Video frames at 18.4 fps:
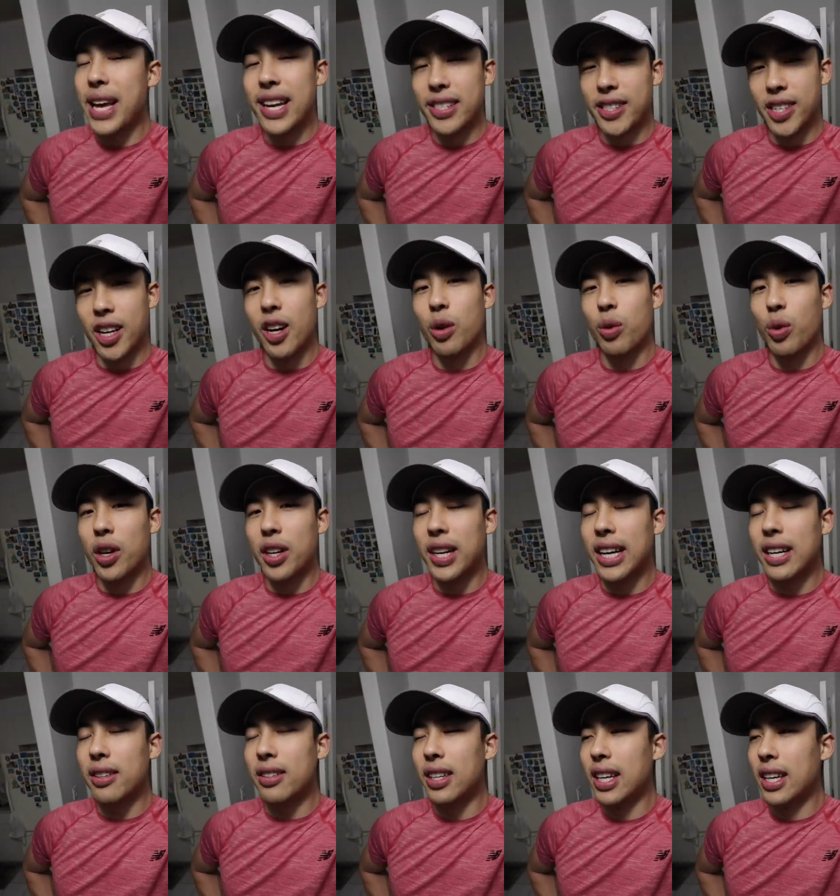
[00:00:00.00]
yeah, solid
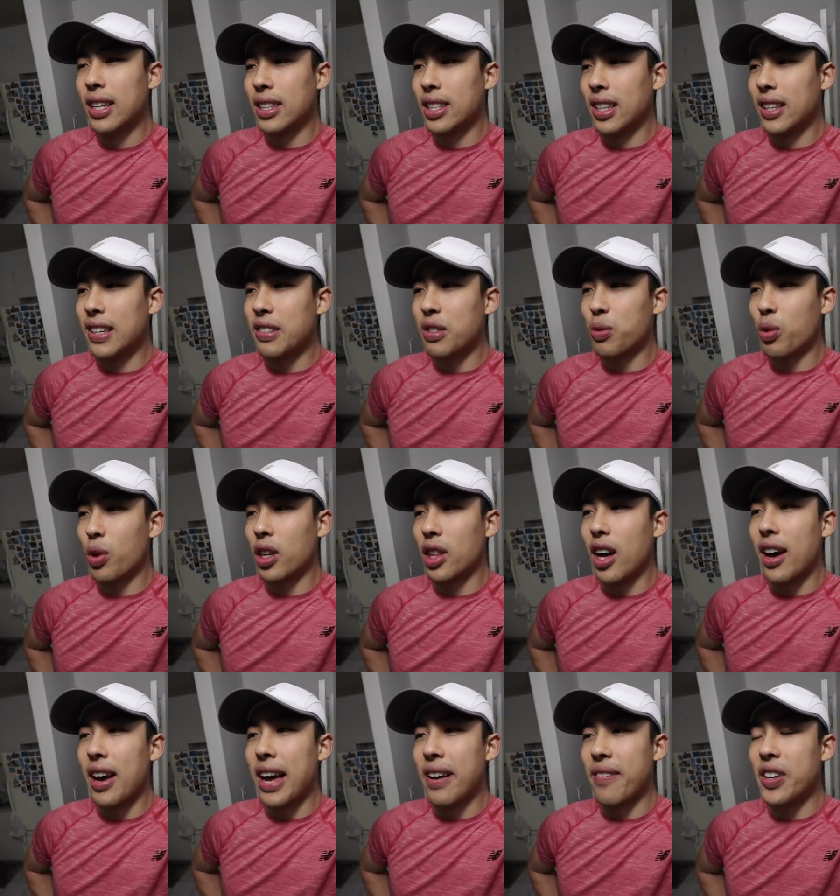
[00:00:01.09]
workout. The lifts were a
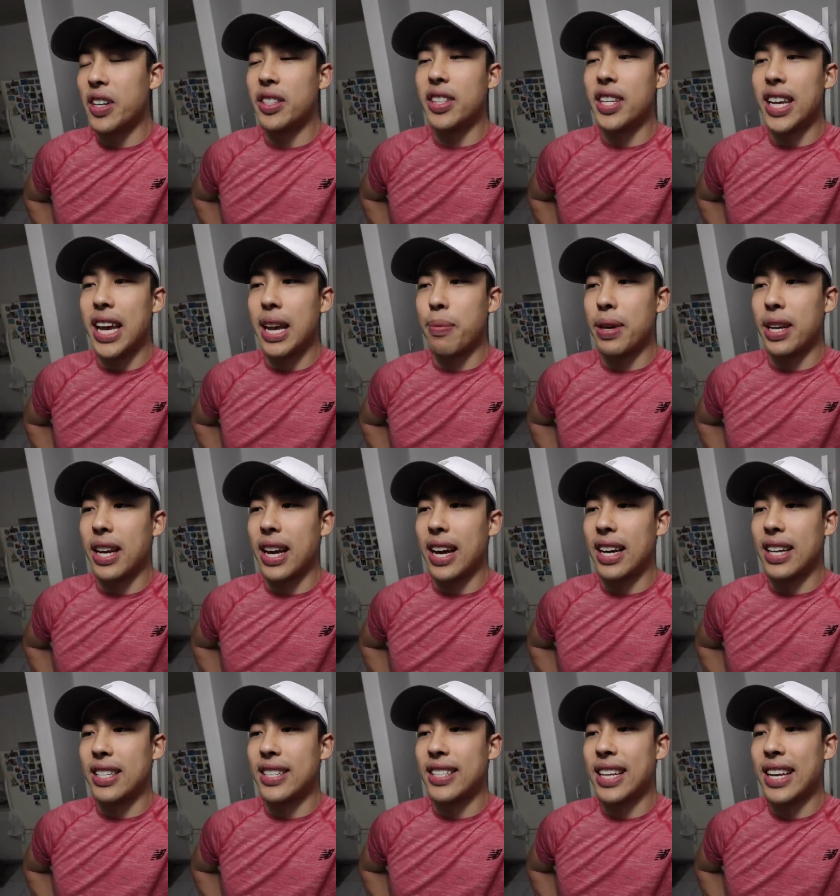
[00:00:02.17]
lot heavier today
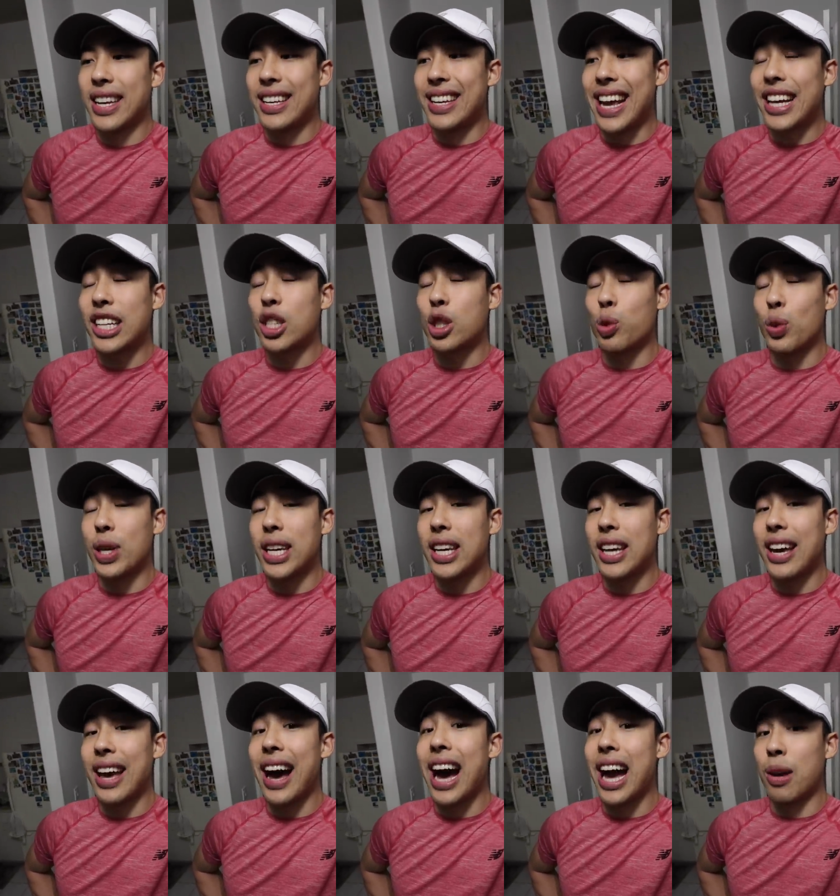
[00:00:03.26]
because next
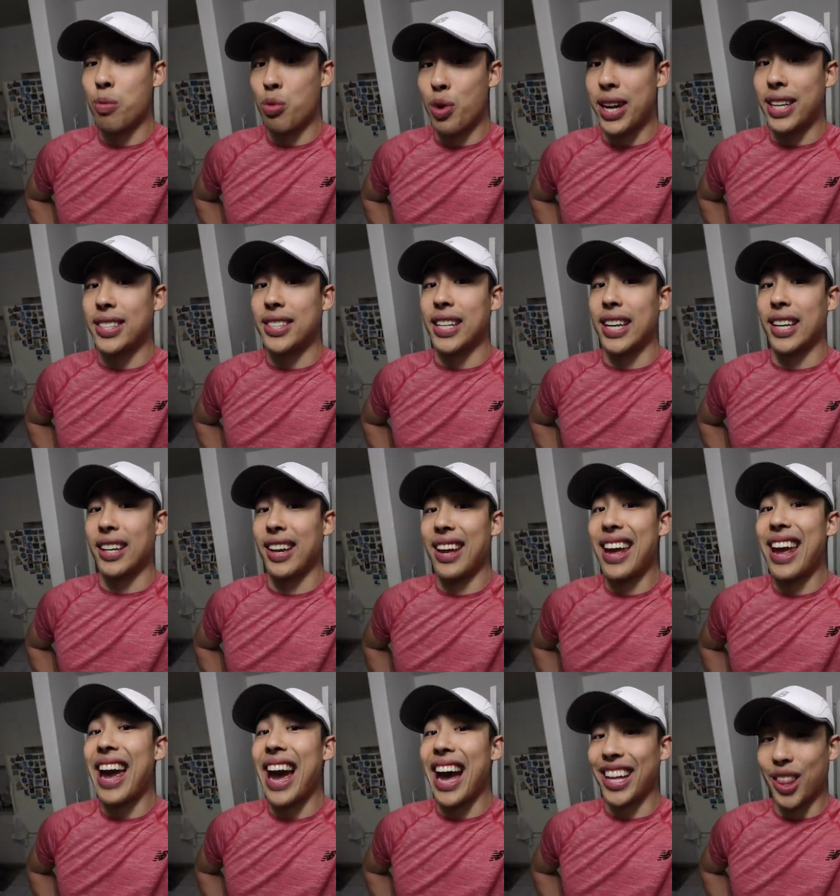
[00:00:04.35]
week I'm racing
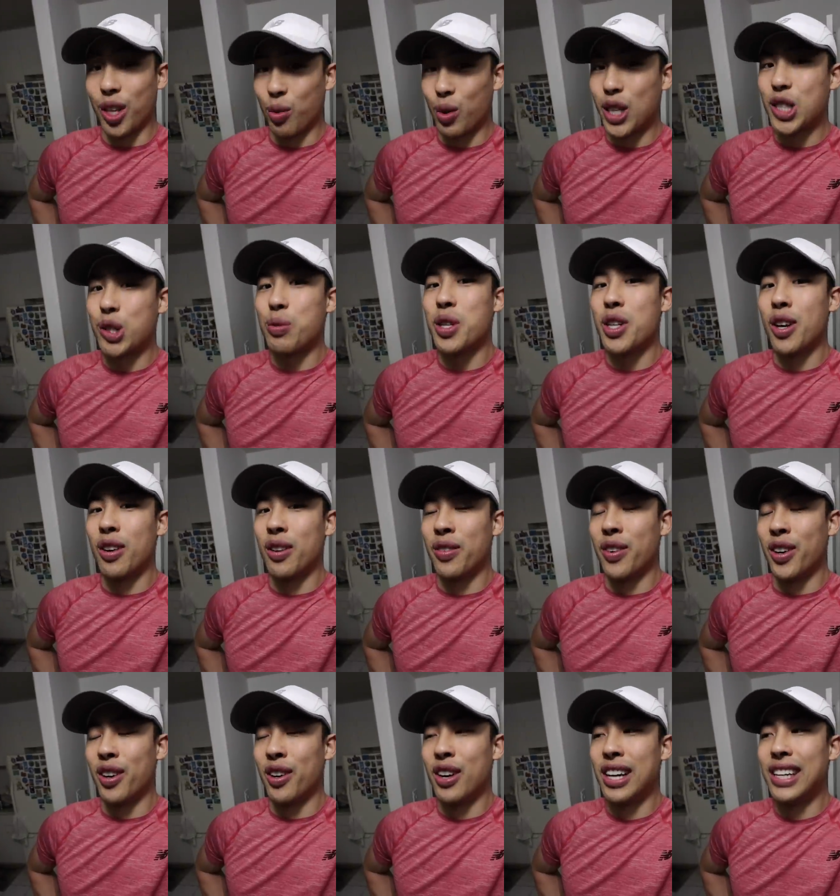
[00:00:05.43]
at the Richmond
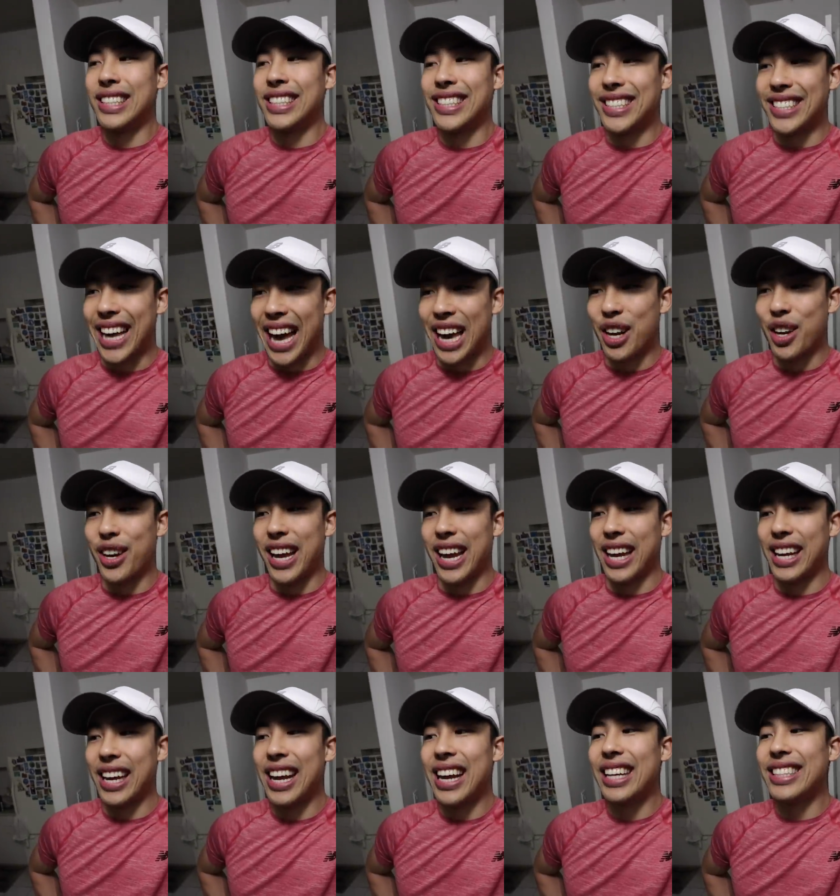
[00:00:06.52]
Oval,
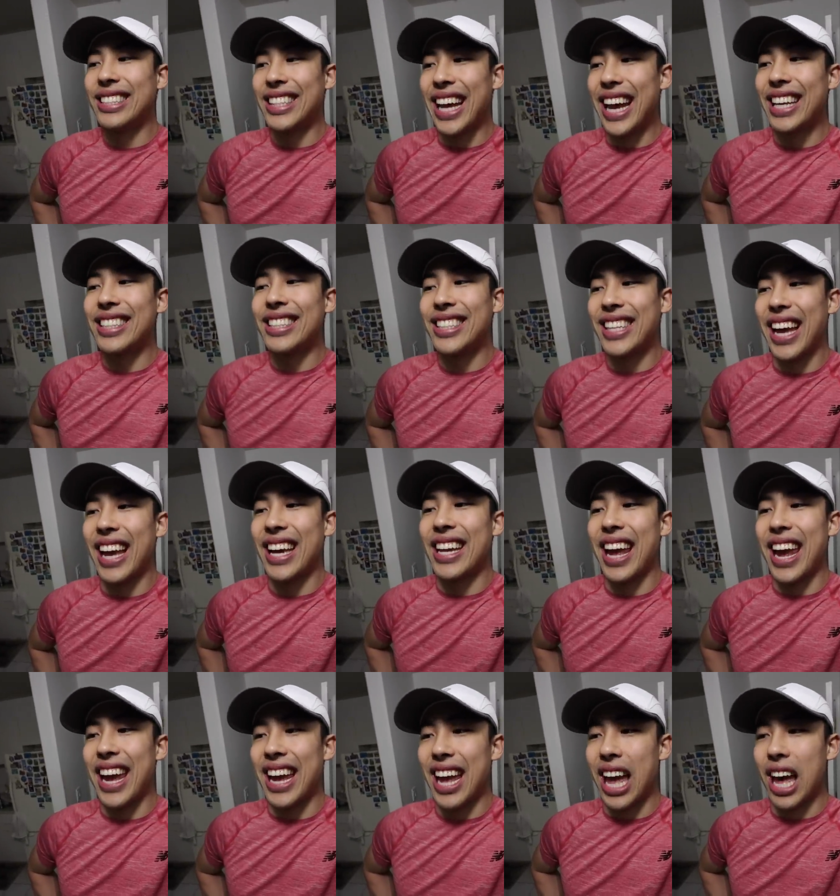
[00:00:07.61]
Saturday, 10:10
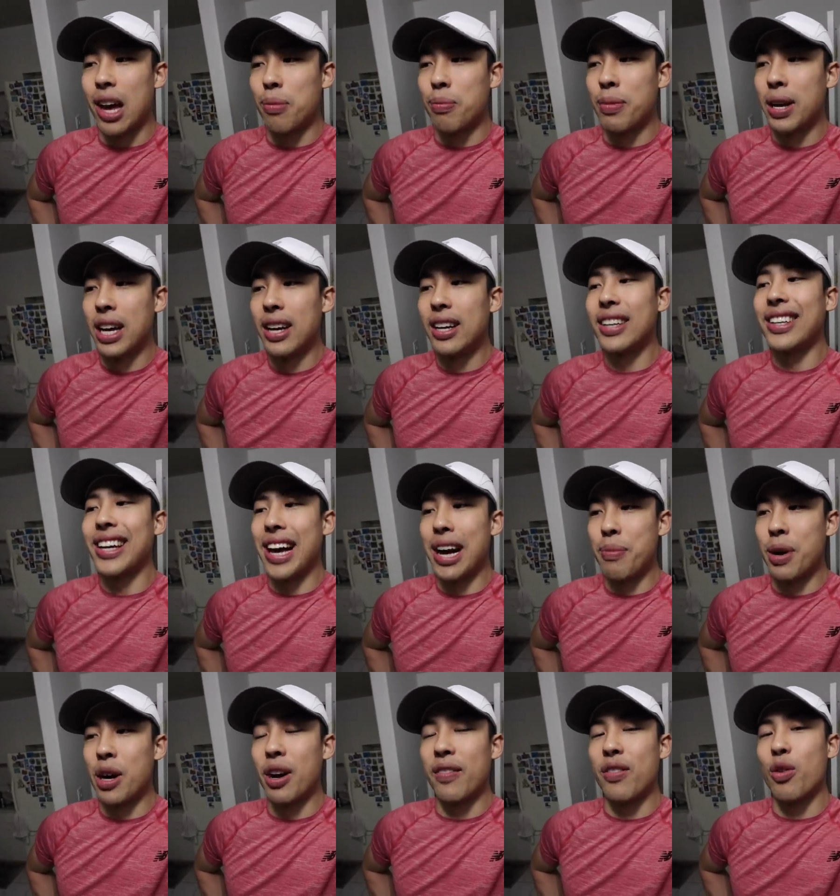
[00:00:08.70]
a.m. Come
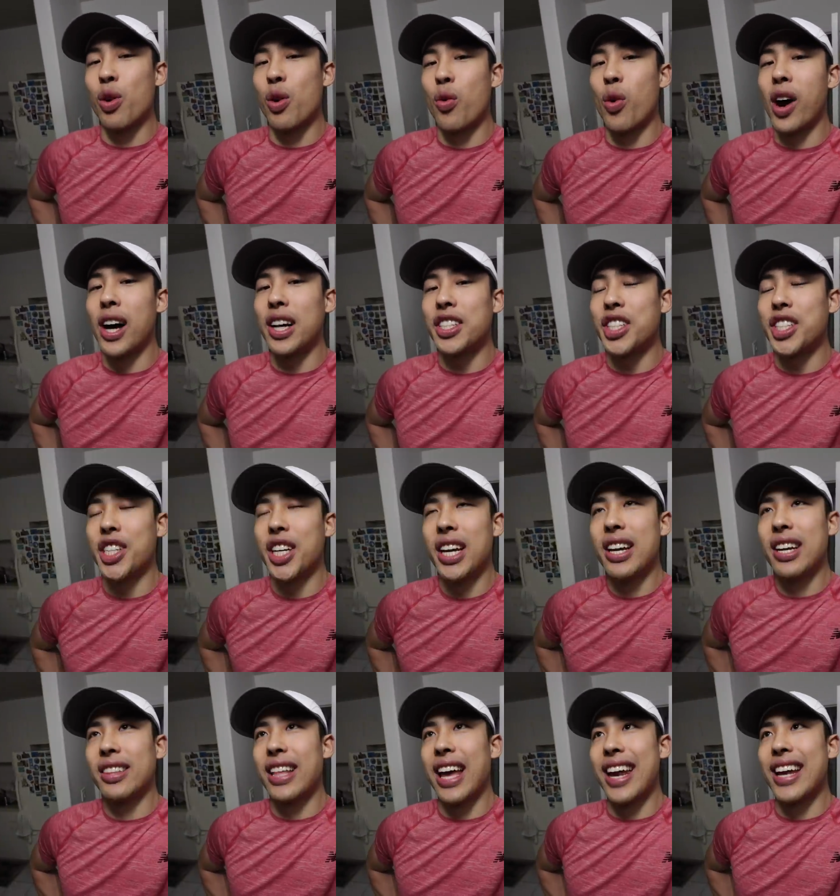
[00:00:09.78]
out if you want to watch.
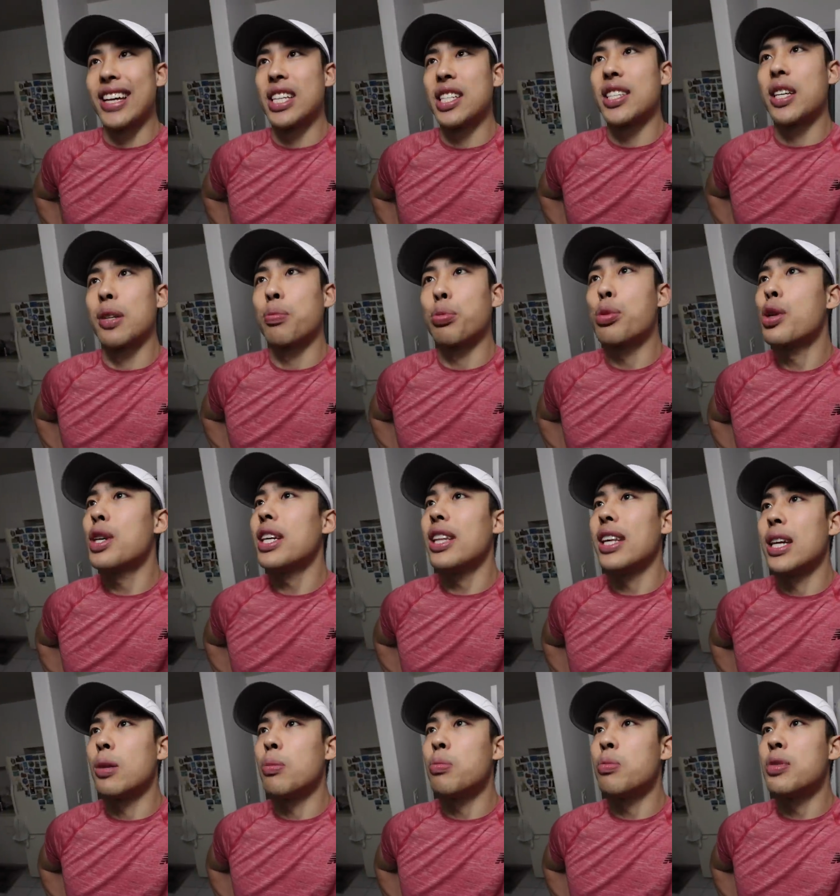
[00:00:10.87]
That is the
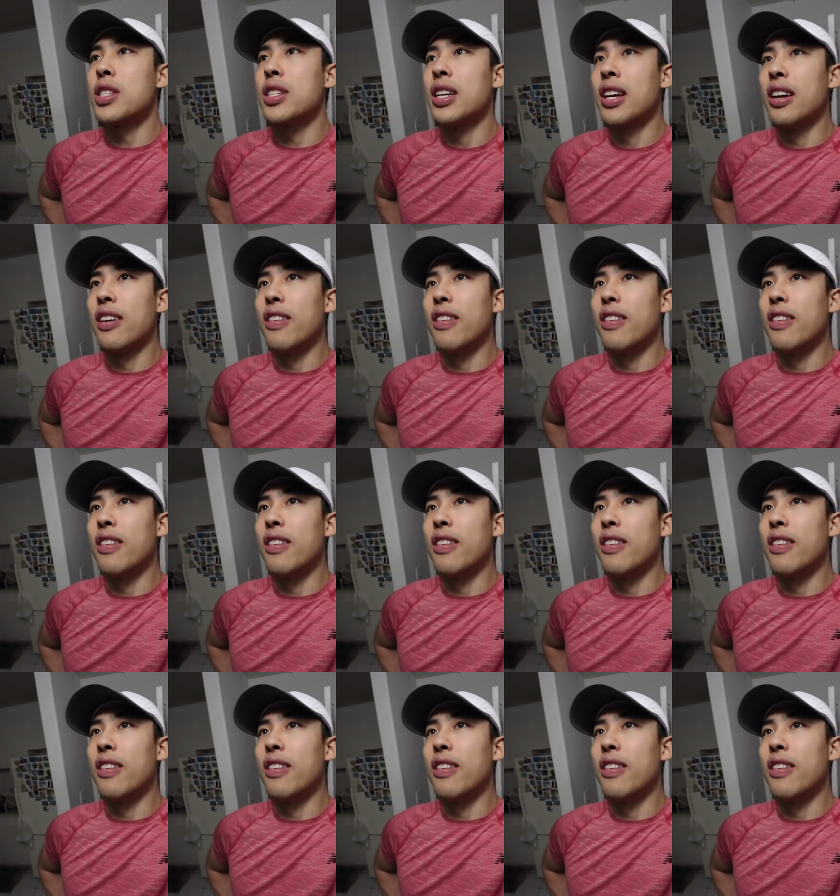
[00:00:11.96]
prelims